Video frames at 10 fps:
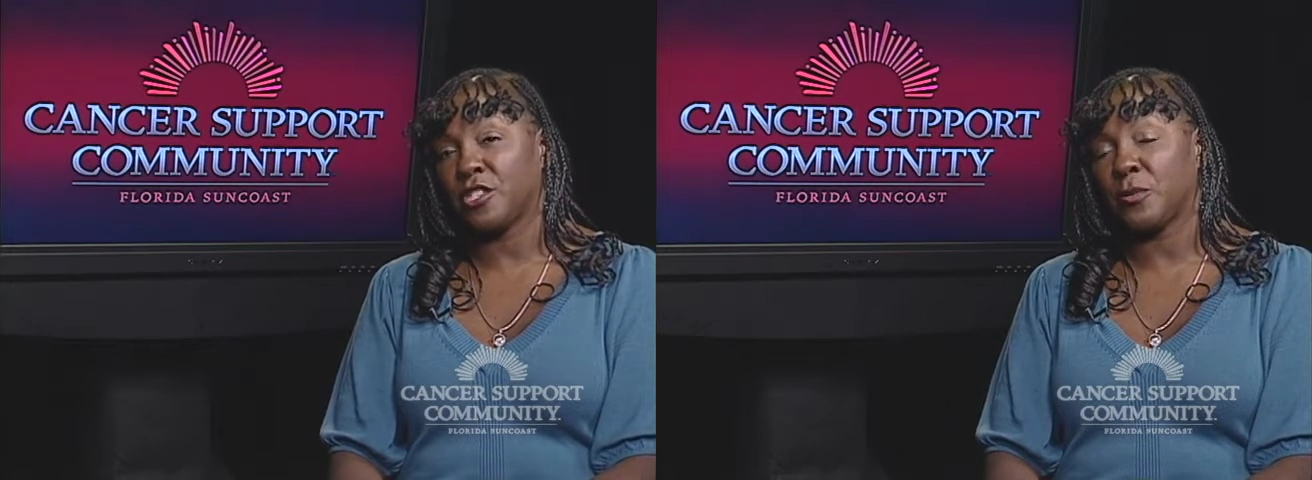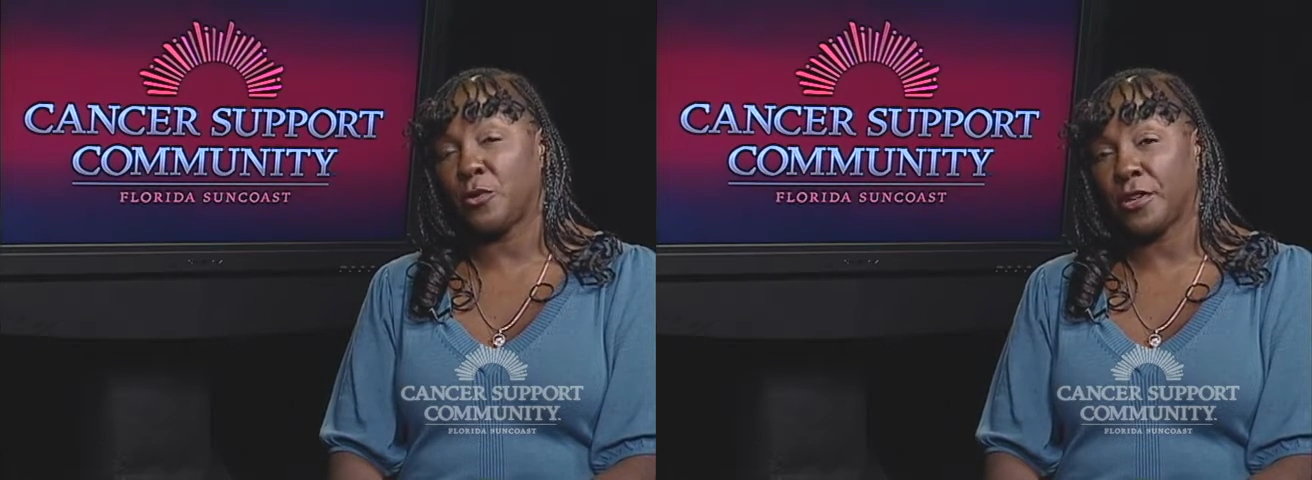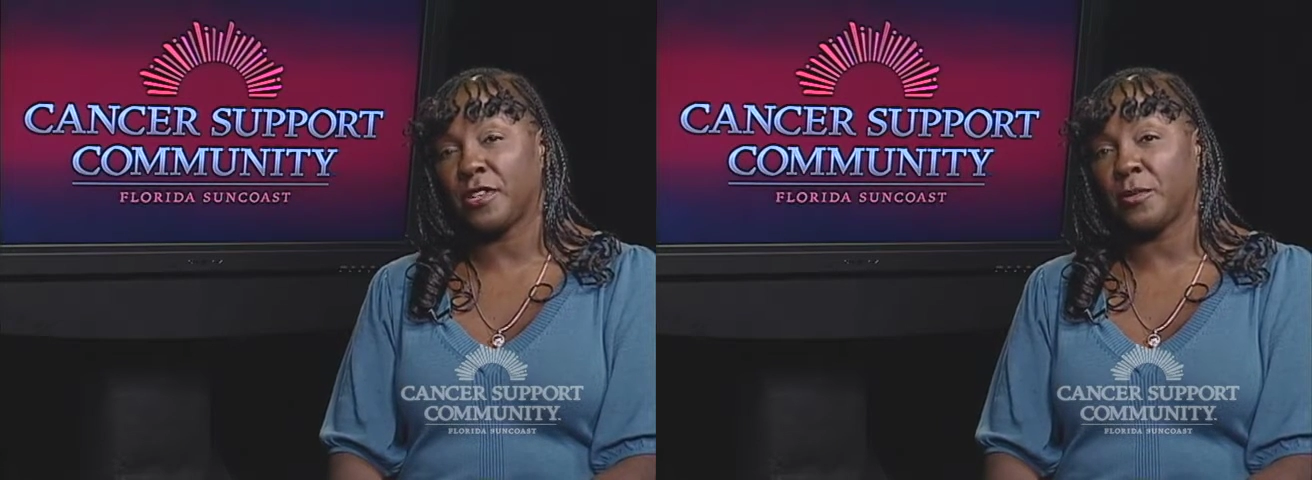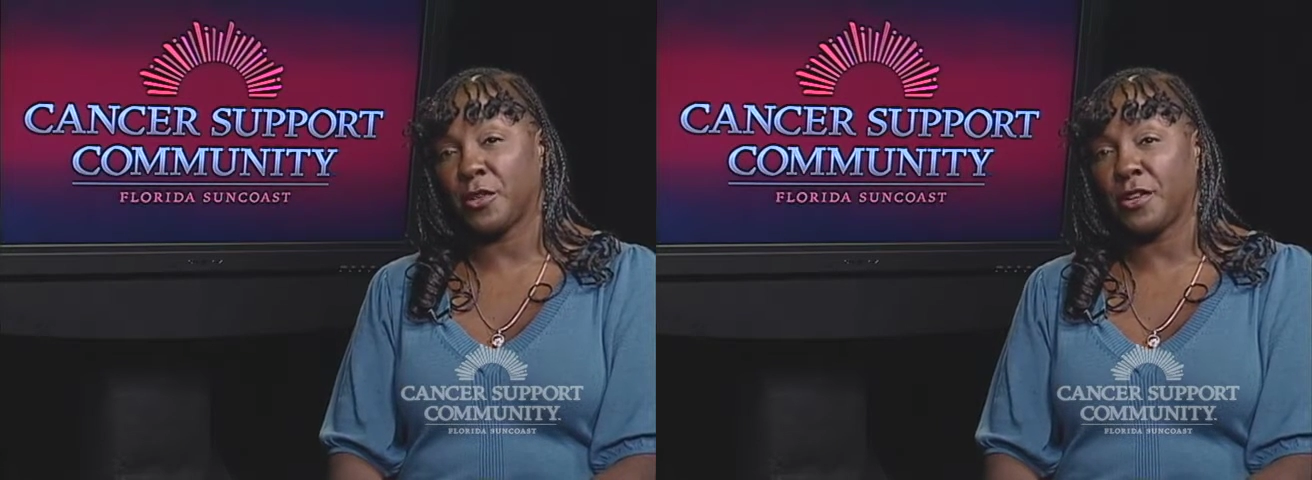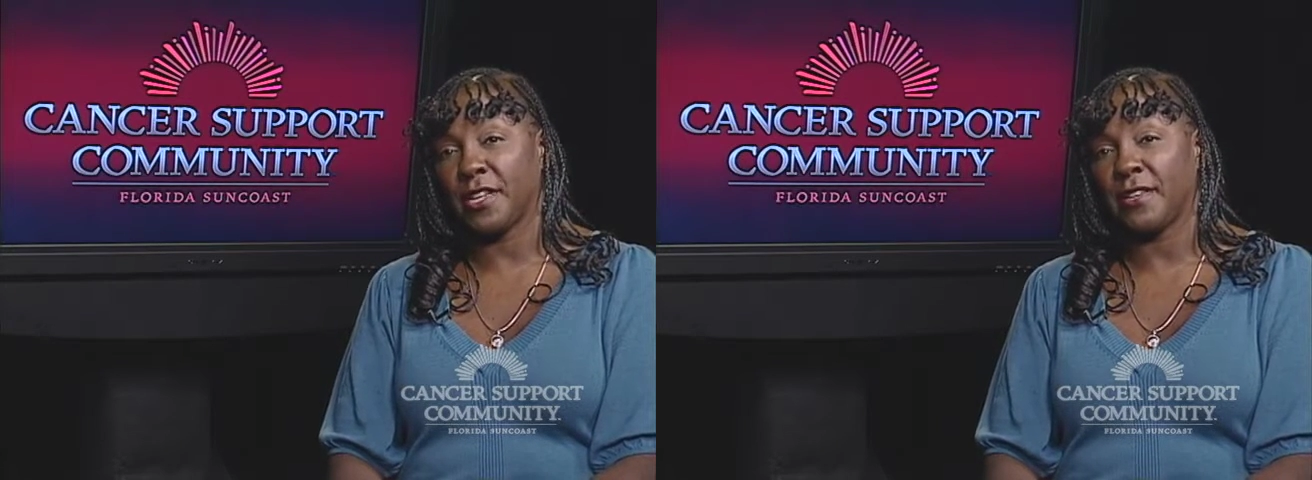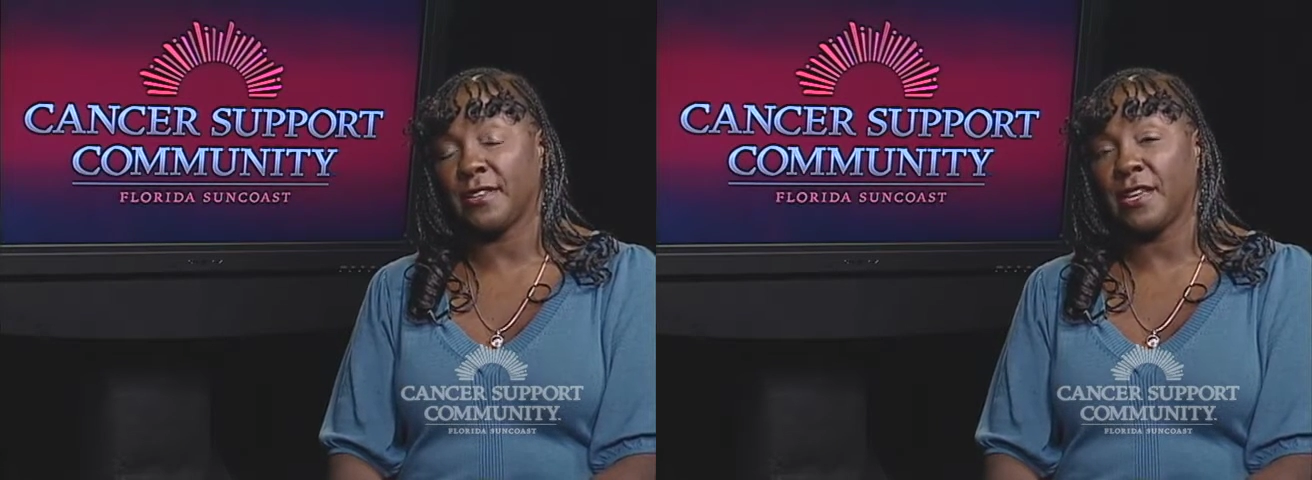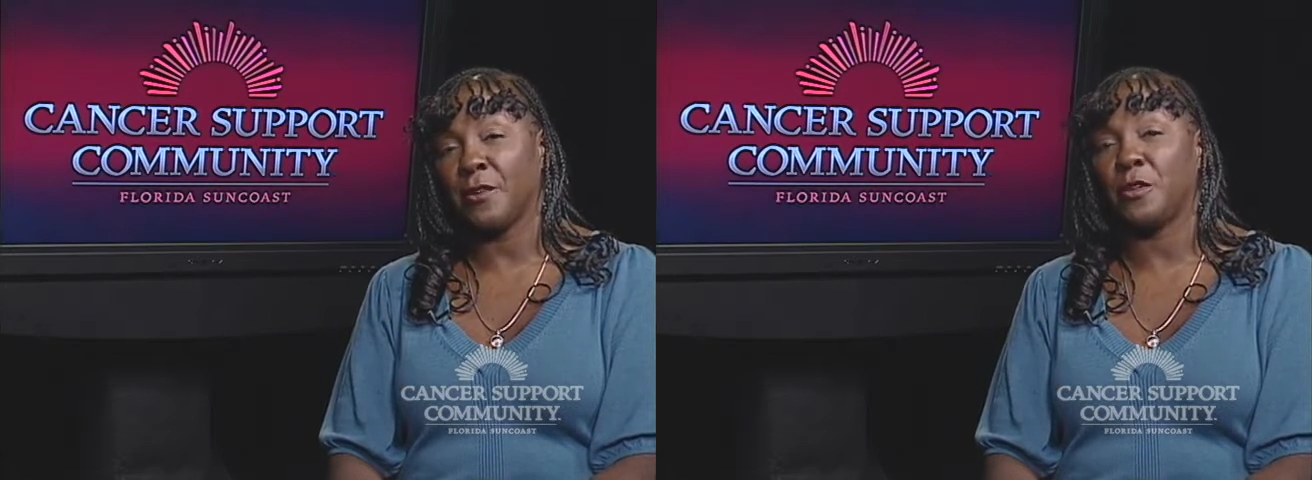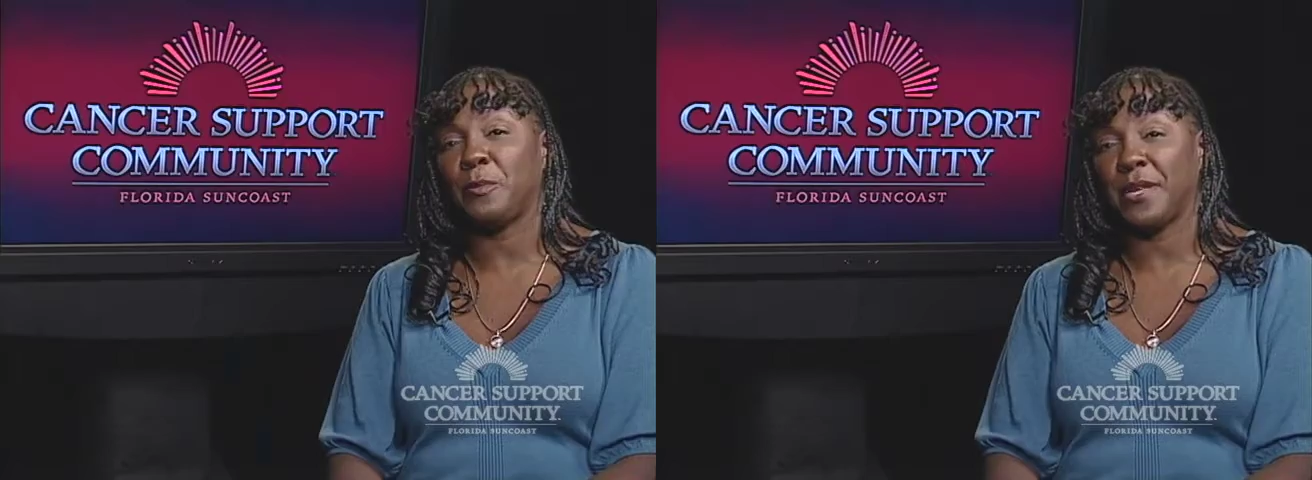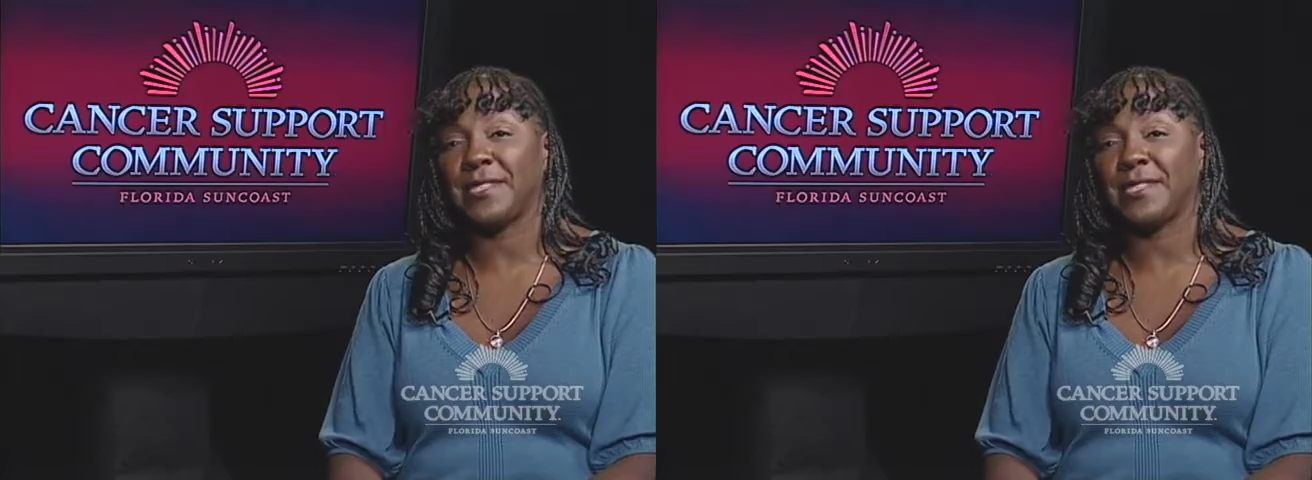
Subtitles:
support community, it would be